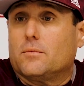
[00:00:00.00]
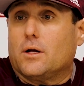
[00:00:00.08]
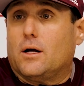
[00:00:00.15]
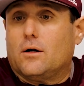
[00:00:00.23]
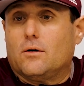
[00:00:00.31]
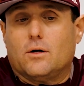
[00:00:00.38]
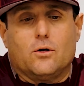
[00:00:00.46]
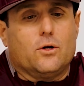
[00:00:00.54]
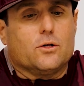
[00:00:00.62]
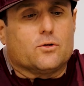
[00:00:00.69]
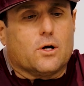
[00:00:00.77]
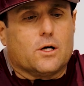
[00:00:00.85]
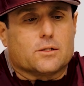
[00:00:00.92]
You know, who do
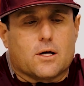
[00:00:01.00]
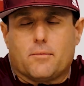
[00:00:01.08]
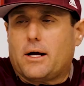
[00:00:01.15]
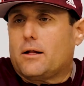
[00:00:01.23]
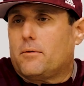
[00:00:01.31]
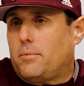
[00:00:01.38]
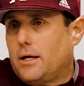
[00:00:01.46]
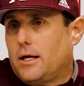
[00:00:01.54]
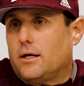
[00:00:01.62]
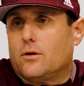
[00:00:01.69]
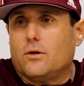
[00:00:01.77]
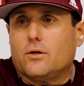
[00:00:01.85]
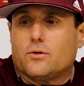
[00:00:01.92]
you trust coming out of the
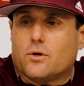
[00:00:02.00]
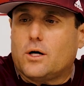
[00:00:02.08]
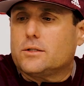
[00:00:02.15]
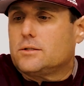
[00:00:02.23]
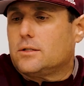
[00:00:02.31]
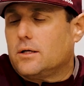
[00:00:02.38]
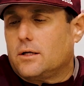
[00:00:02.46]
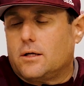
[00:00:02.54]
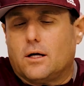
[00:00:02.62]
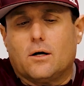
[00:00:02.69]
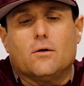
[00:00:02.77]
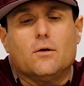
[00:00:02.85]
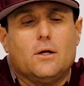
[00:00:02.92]
pen? Who do you trust, you
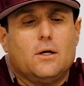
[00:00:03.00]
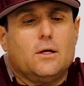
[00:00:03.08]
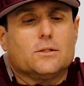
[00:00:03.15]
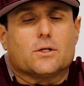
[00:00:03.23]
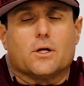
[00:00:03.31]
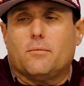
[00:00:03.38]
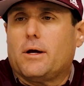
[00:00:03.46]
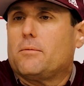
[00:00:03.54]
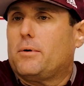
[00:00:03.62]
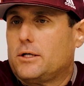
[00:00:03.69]
know, who's going to make